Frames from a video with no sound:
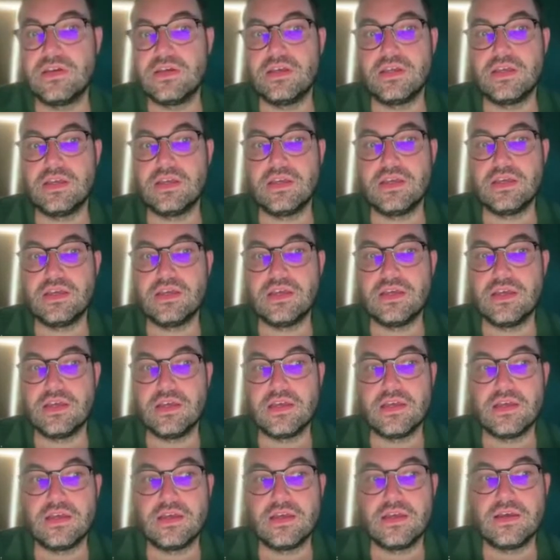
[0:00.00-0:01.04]

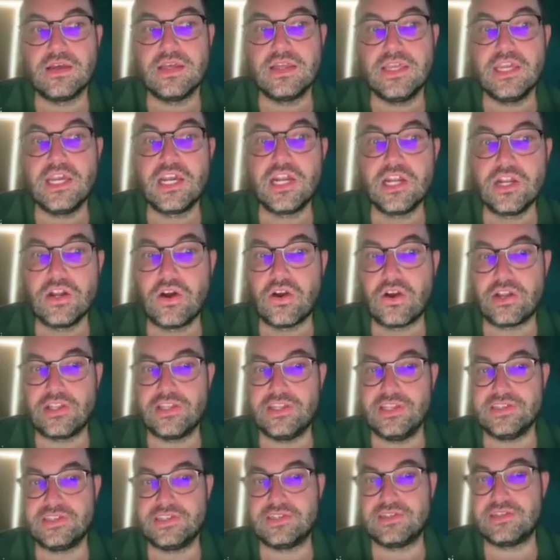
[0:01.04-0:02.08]
ignore
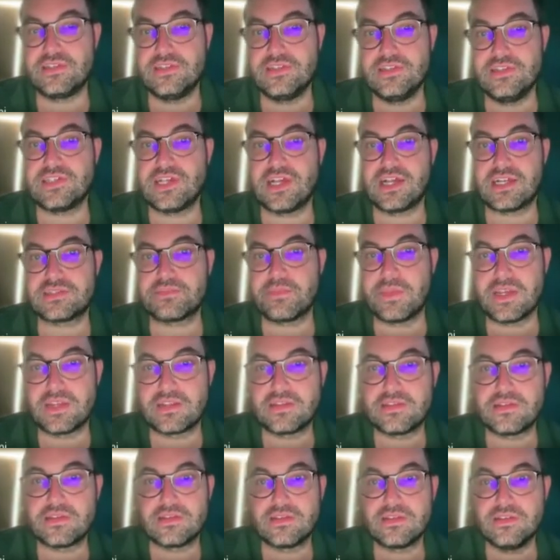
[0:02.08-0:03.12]
this aspect.
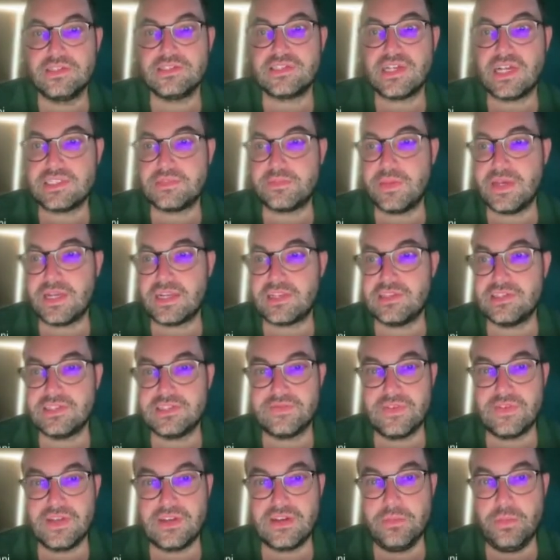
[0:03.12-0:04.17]
This aspect is
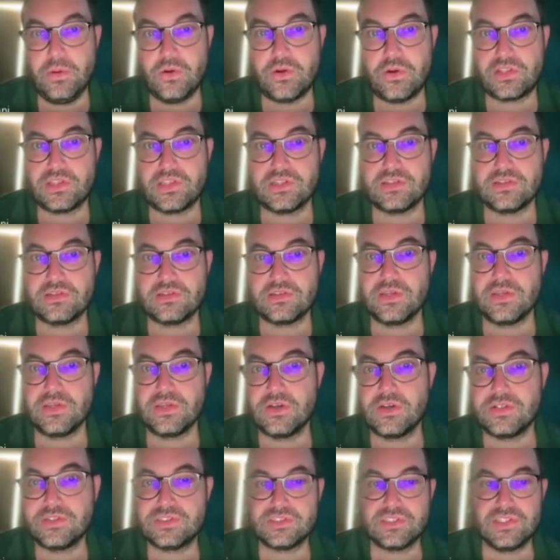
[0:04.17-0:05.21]
very important,
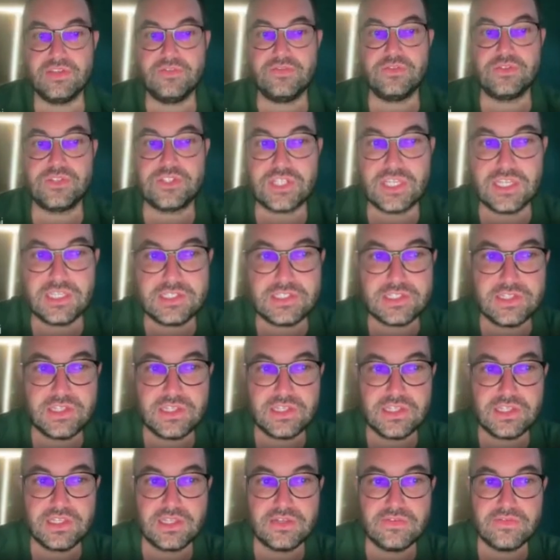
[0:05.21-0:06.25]
because if you change
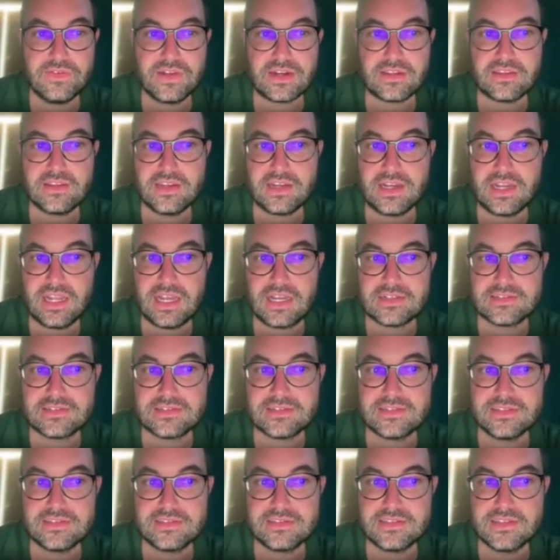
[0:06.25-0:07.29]
the vertical
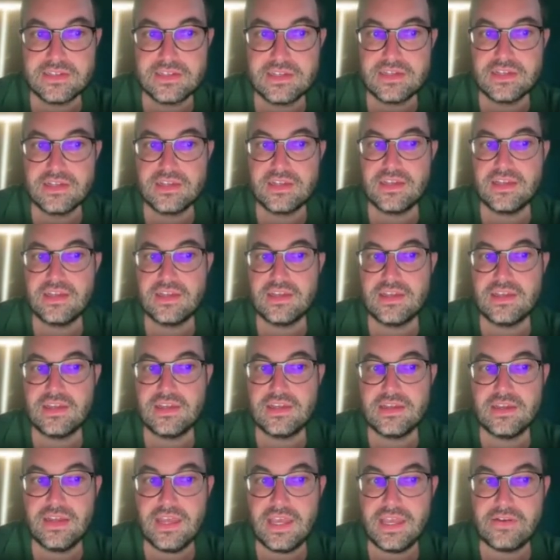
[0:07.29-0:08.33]
axis
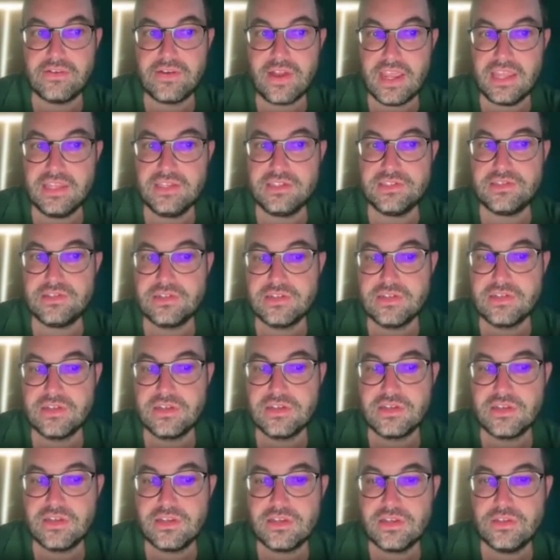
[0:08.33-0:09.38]
range,
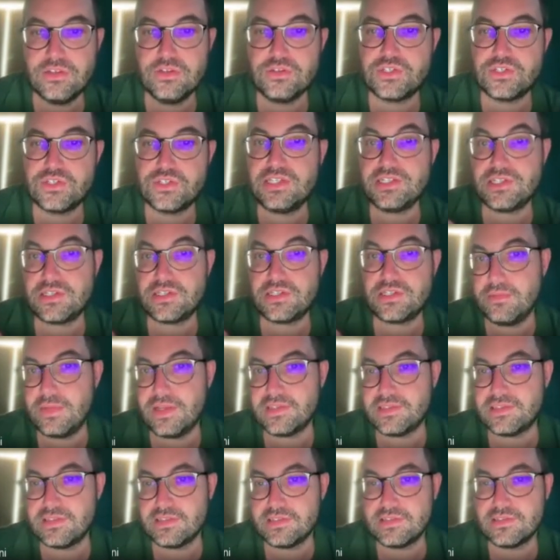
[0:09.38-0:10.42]
you change the
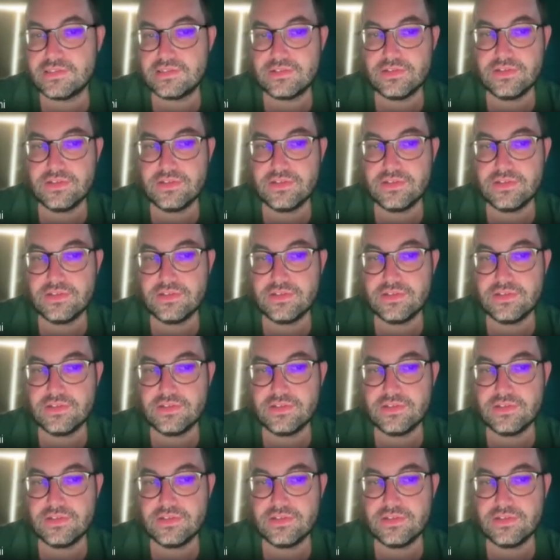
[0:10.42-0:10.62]
message. So